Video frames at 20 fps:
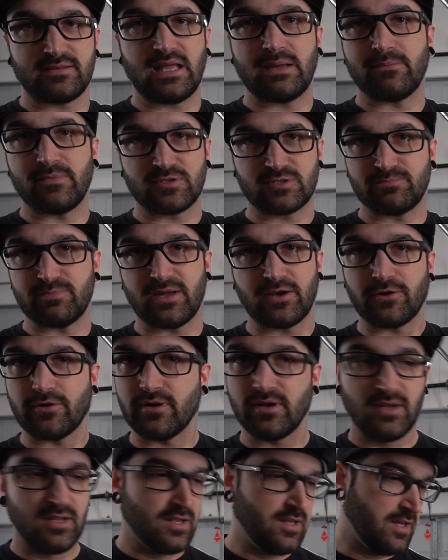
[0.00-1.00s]
that much better.
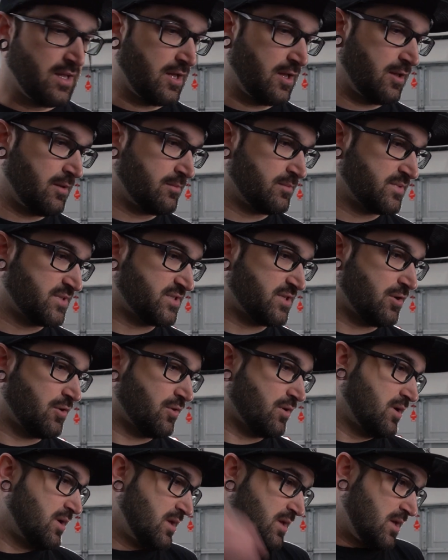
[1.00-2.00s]

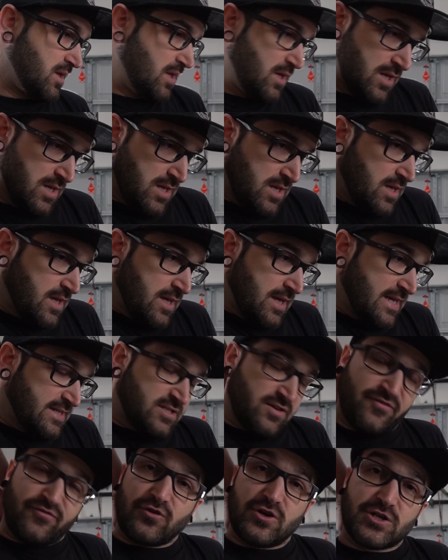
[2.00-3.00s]
So is
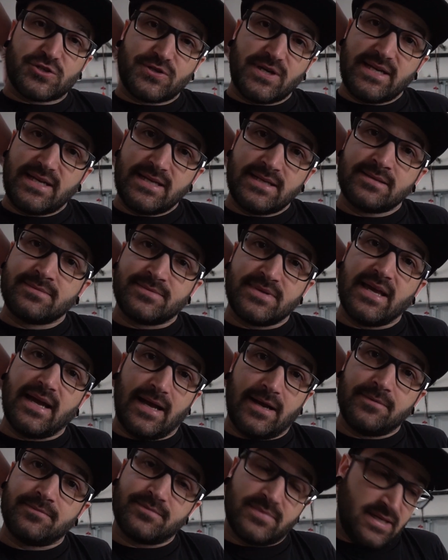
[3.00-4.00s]
it frustrating?
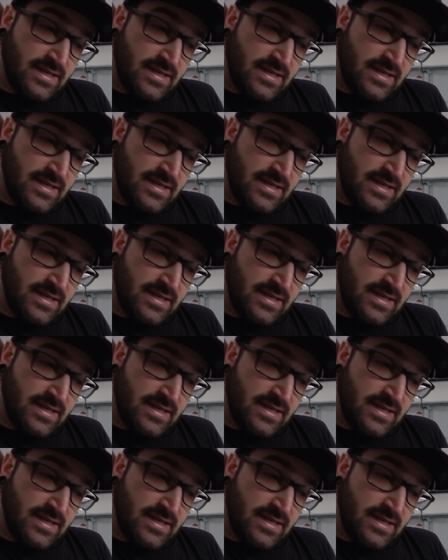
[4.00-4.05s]
Yeah.